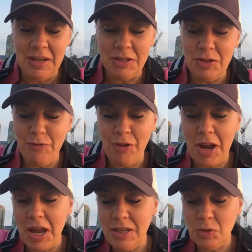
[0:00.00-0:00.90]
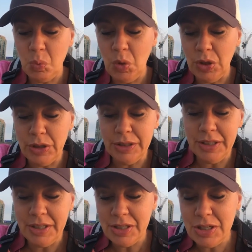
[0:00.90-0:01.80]
phrase, word
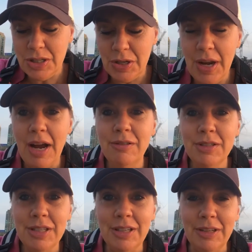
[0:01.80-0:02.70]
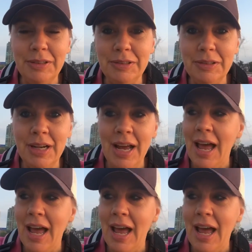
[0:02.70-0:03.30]
stood out to you